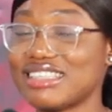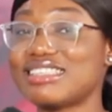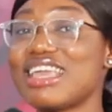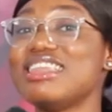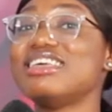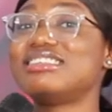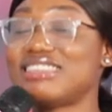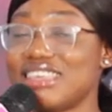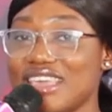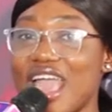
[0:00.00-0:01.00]

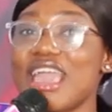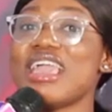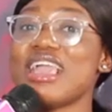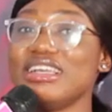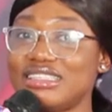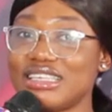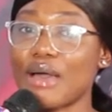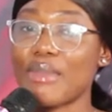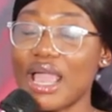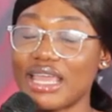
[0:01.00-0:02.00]
see, ye, in
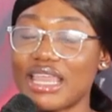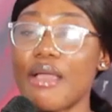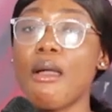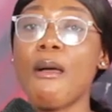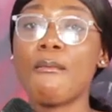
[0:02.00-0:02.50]
Tina Maya day.